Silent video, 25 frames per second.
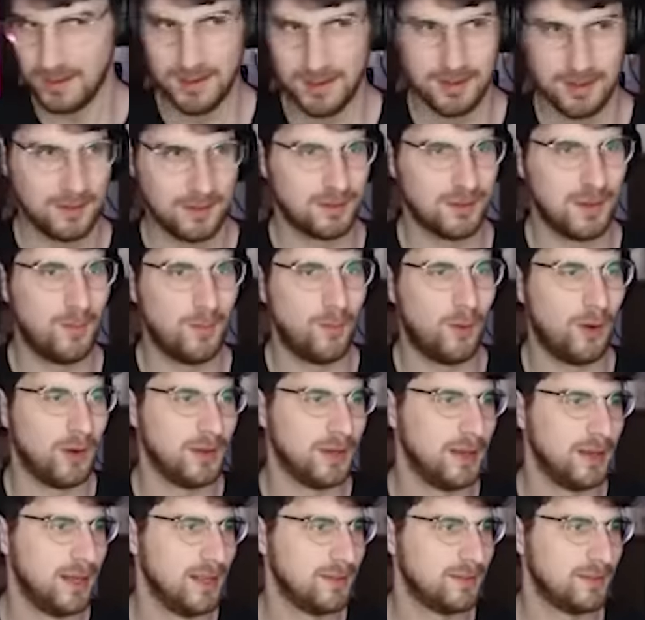
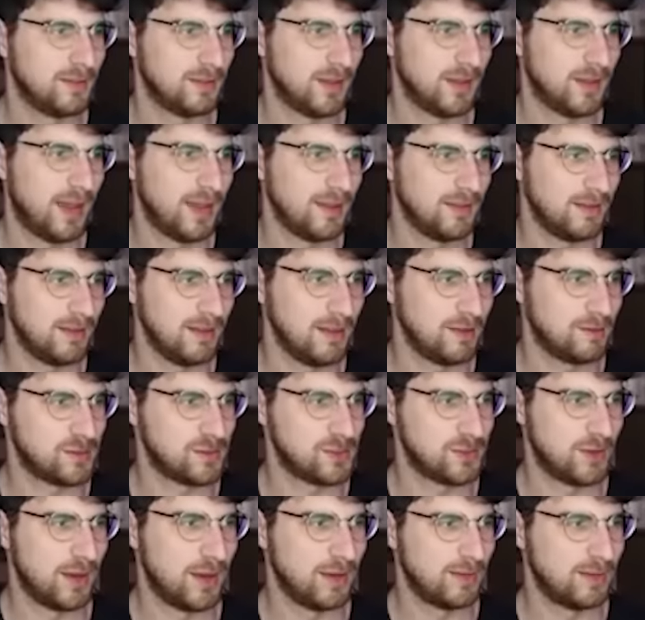Someone in society has
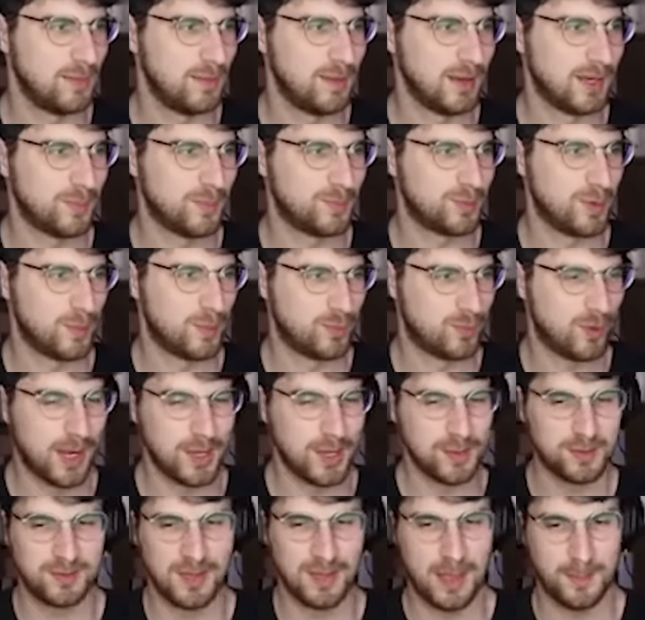tried to make a
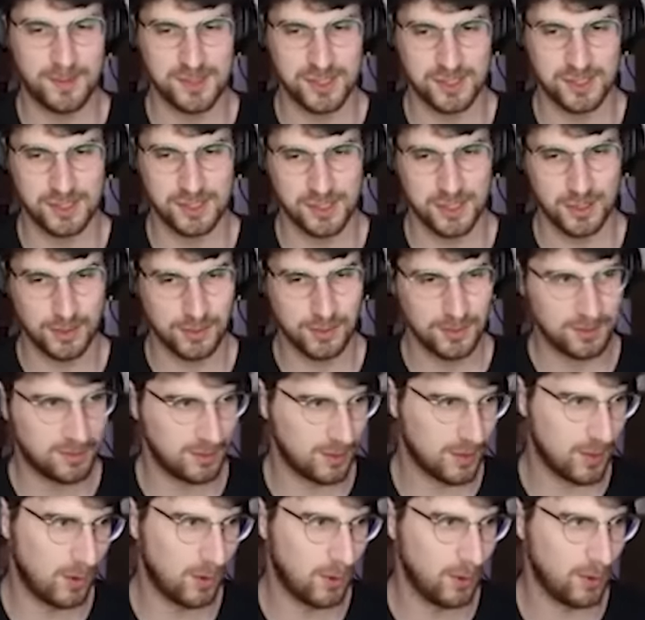proprioception joke to
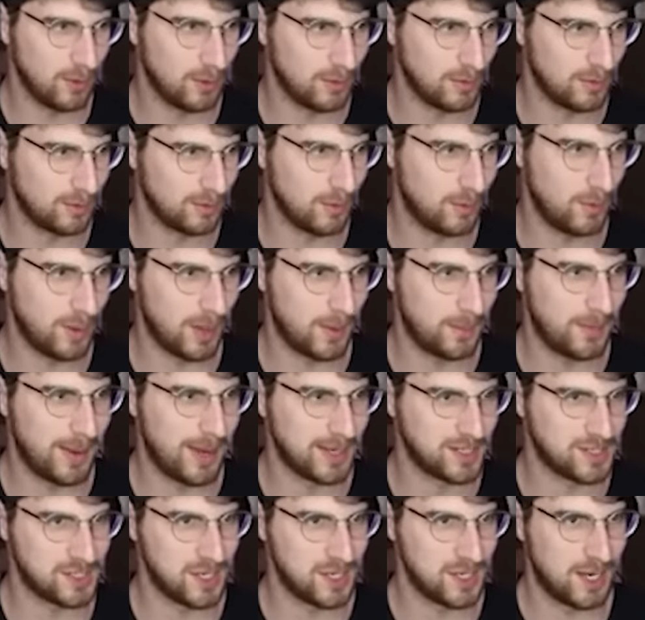call someone a
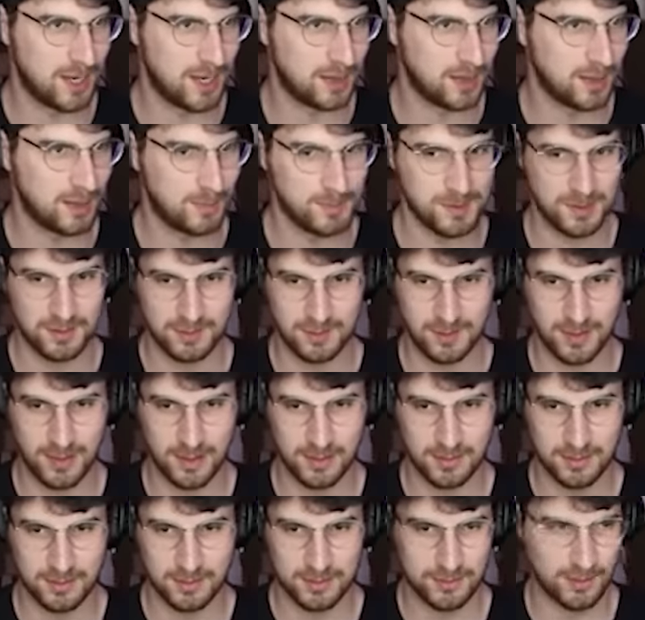bad shag. I'm just
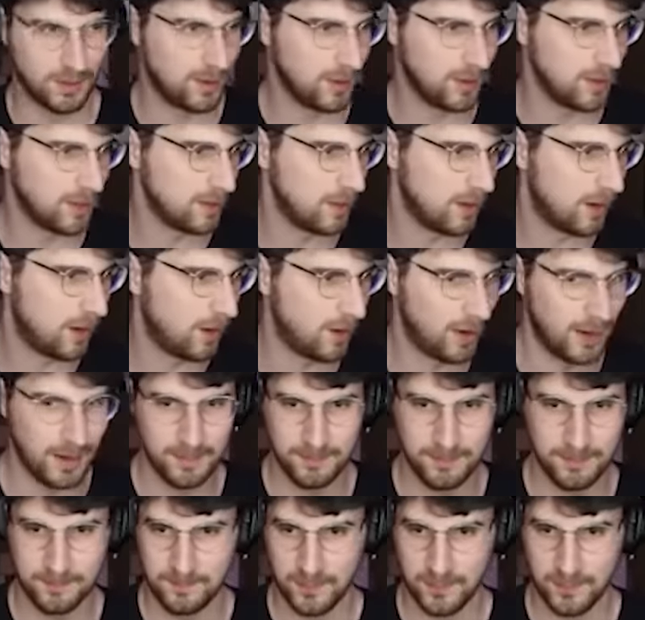saying. Sorry. All
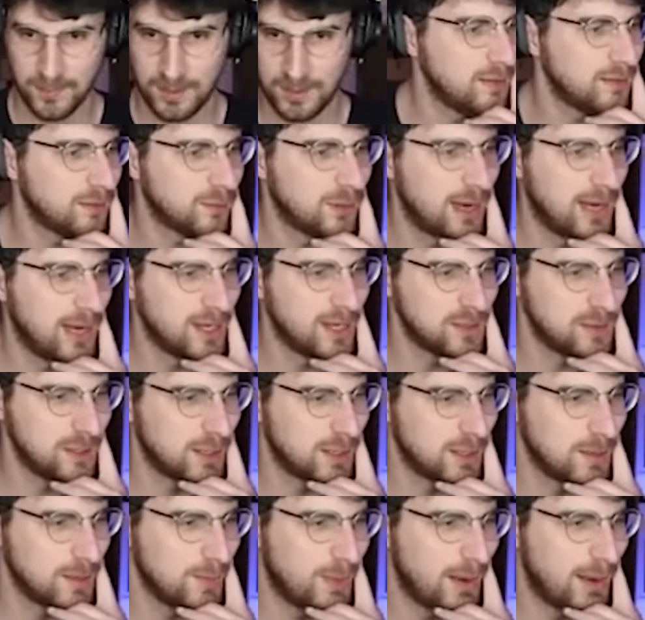right. It's gradually
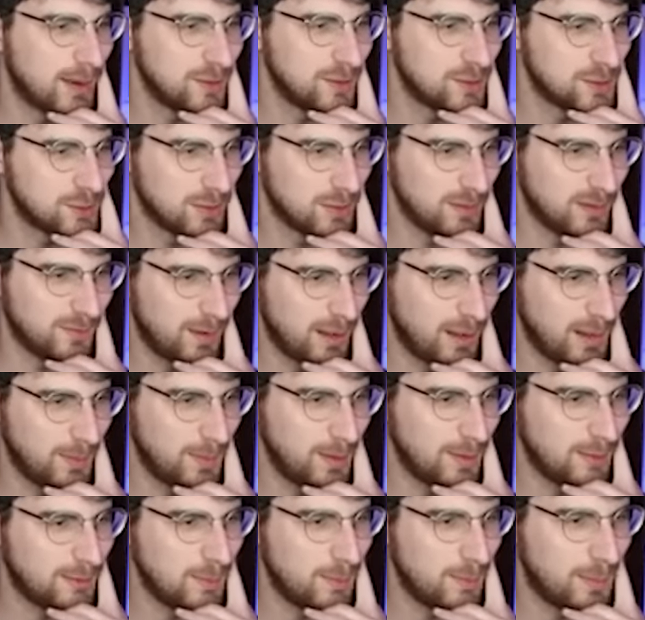combined during
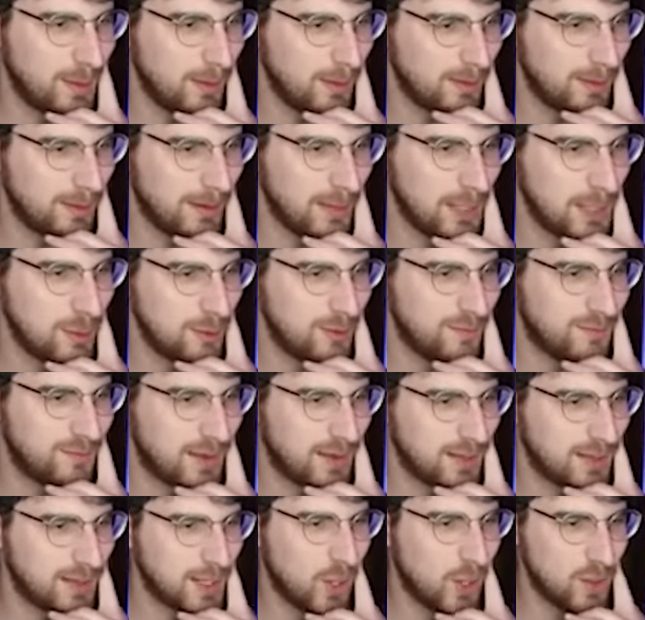development to build a
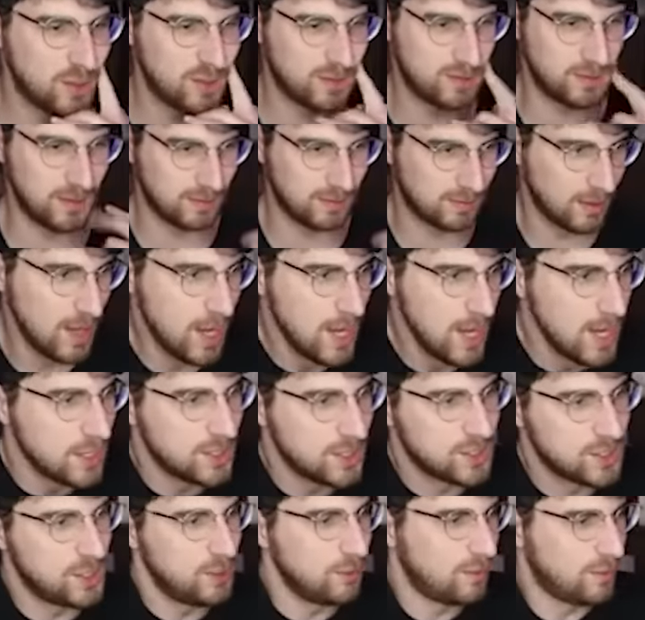unified consciousness
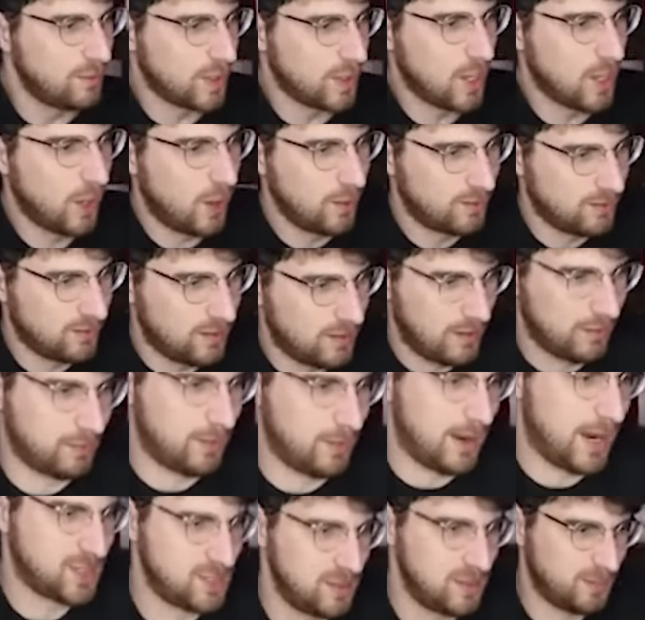due to the constant
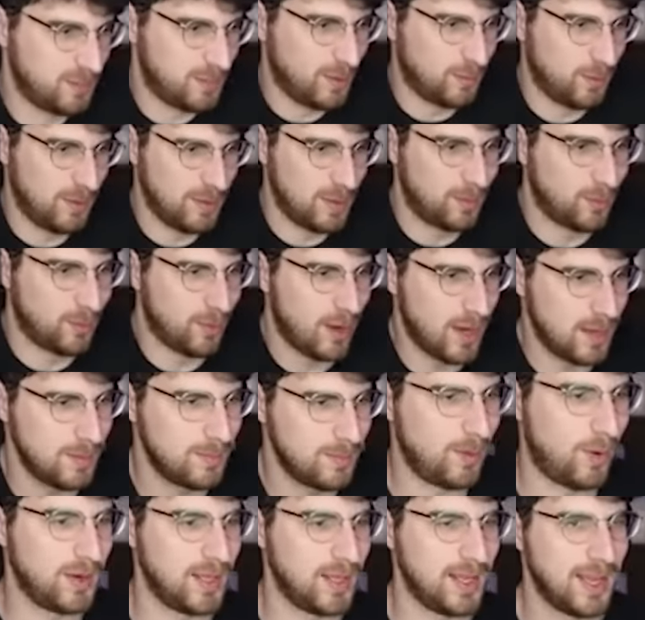interactions between the brain,
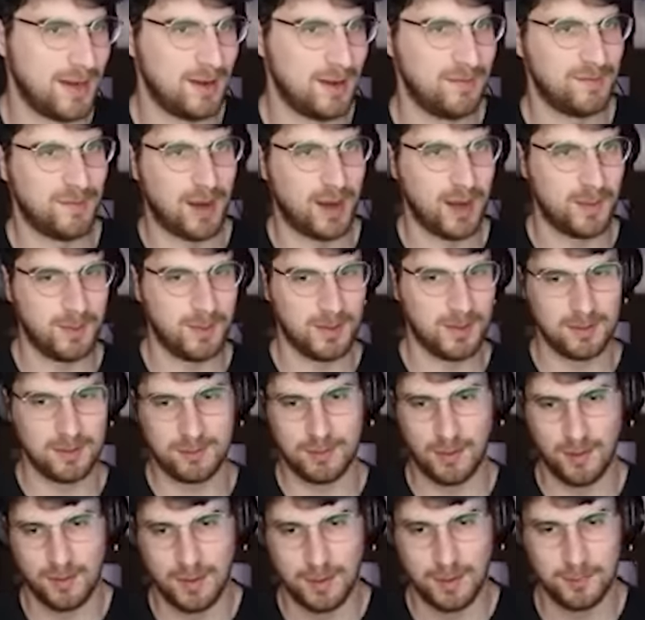body, and environment.
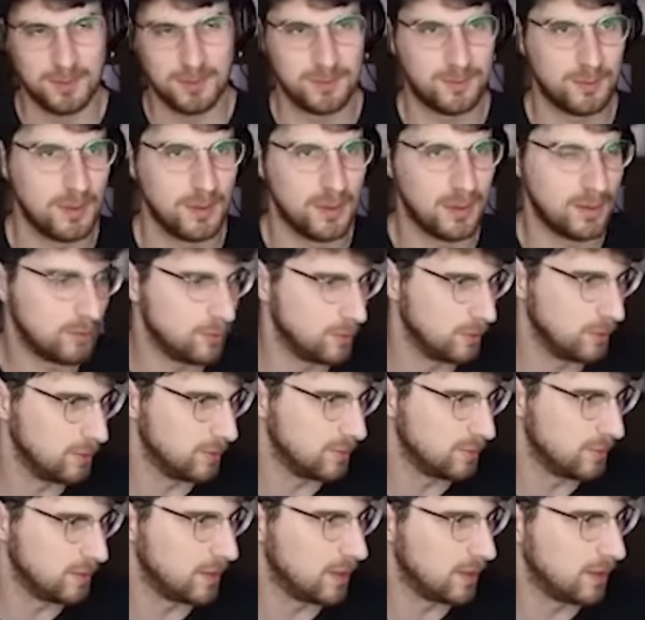Sorry, that was really rude
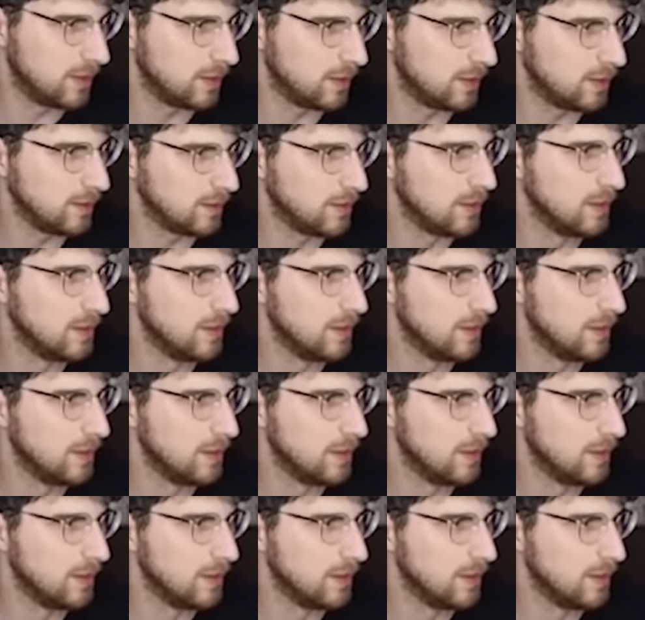of me. Hang on.